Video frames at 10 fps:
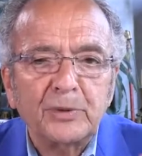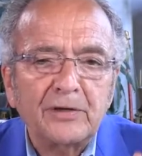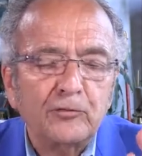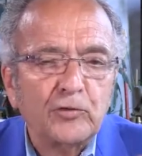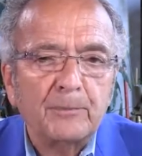we
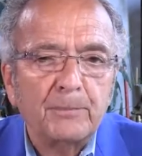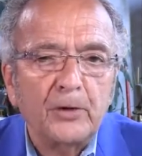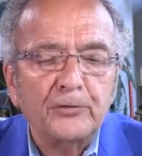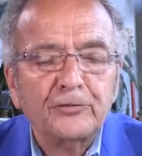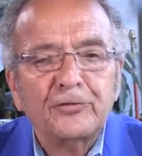give trend
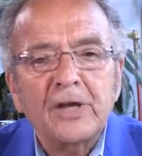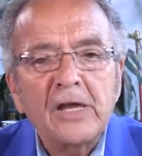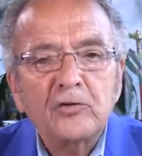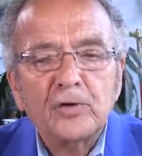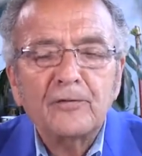posts,
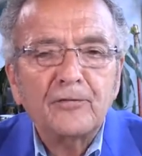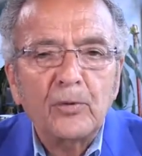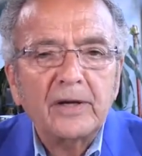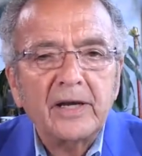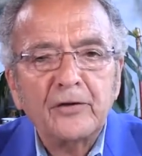trend
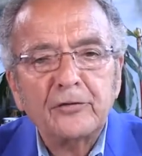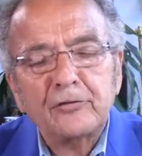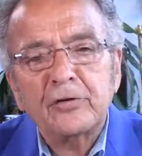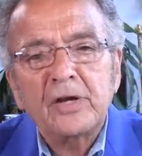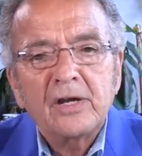forecasts,